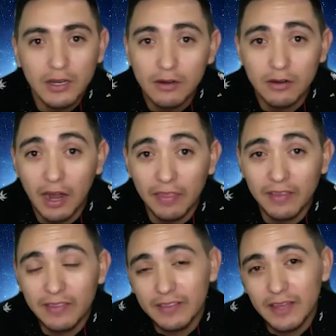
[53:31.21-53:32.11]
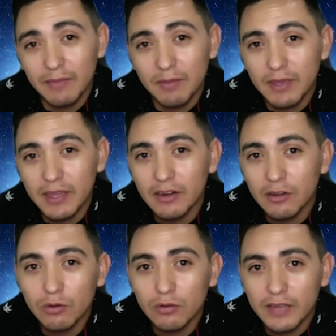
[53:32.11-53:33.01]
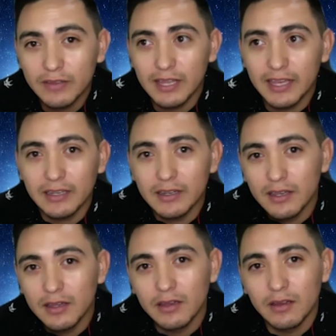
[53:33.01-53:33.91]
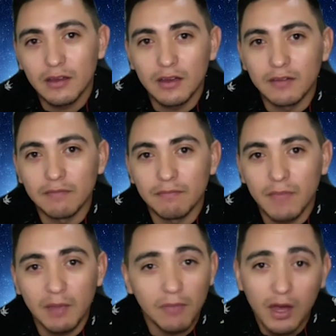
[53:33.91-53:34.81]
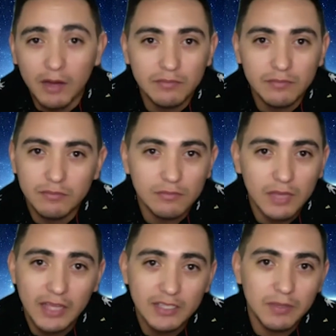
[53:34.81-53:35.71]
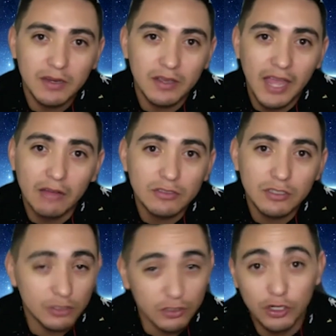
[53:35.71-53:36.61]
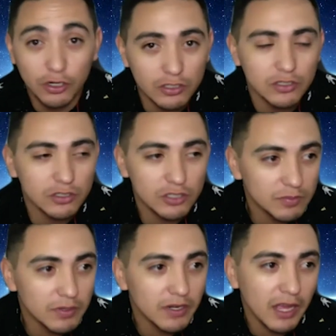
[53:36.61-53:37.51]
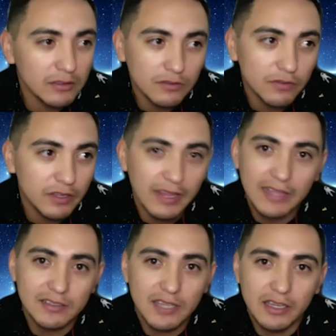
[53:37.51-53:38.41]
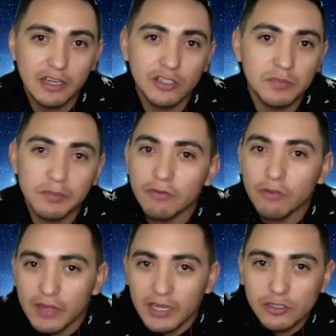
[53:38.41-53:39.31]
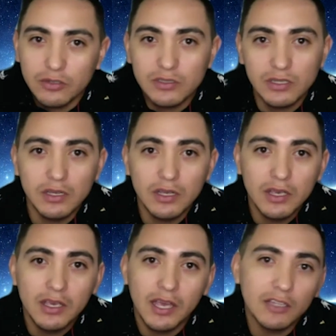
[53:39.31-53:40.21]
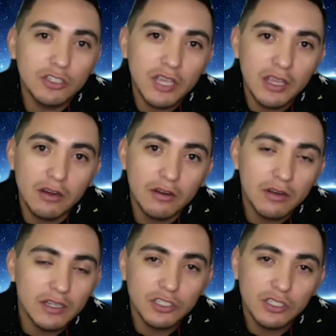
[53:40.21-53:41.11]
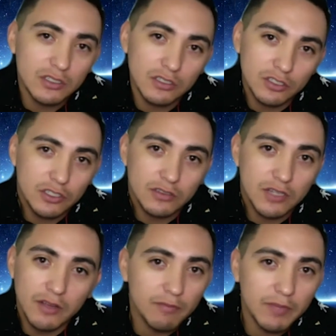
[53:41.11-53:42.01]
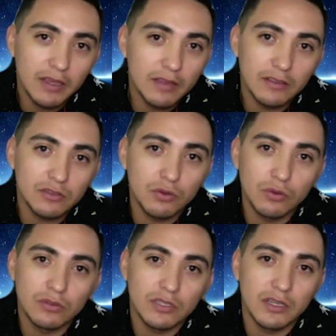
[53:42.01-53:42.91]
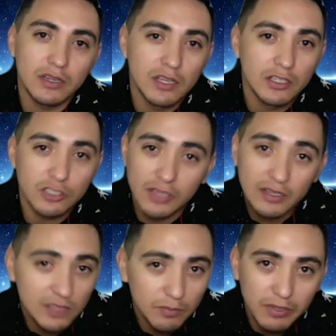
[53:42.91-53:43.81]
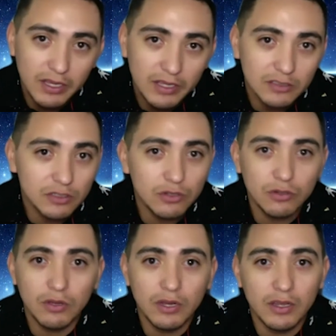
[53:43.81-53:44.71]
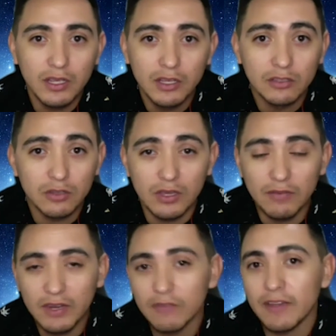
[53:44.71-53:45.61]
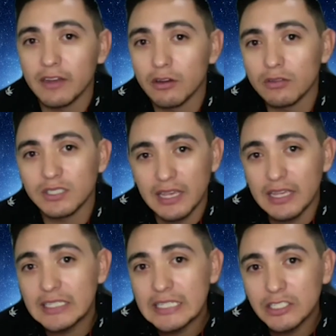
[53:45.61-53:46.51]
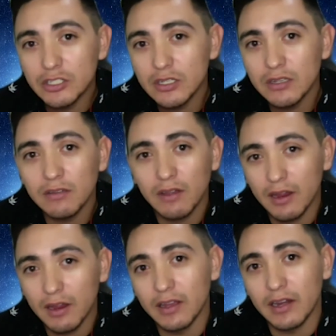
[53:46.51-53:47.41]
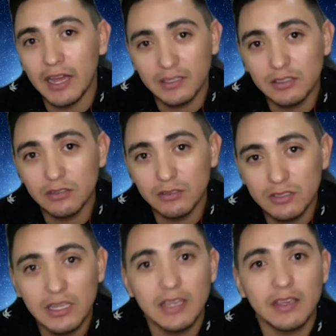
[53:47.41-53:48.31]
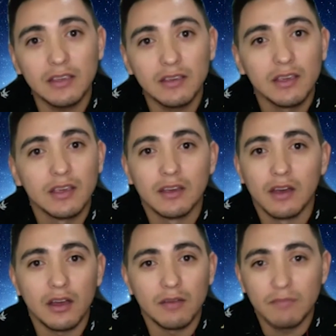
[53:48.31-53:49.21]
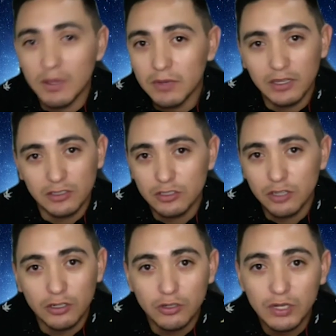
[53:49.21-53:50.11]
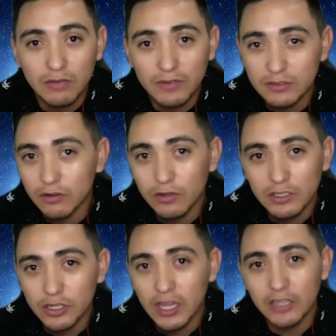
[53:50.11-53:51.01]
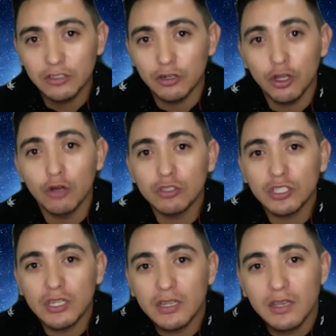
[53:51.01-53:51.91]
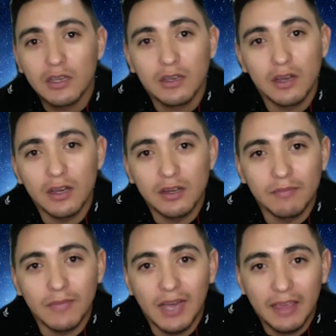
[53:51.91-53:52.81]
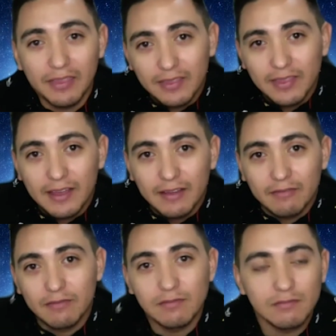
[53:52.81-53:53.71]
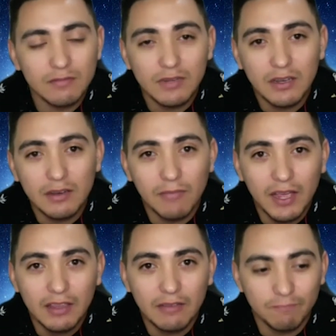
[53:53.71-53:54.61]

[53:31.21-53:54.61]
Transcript: I think that might be kind of cool down the line. My mom has been a counselor, or she's been a counselor for the last 10 years, but before that she was a educator, and she's loved being in the schools, and she likes helping kids too. And so even if I don't stay teaching and I still stay, maybe I start doing physical education or coaching, I think that my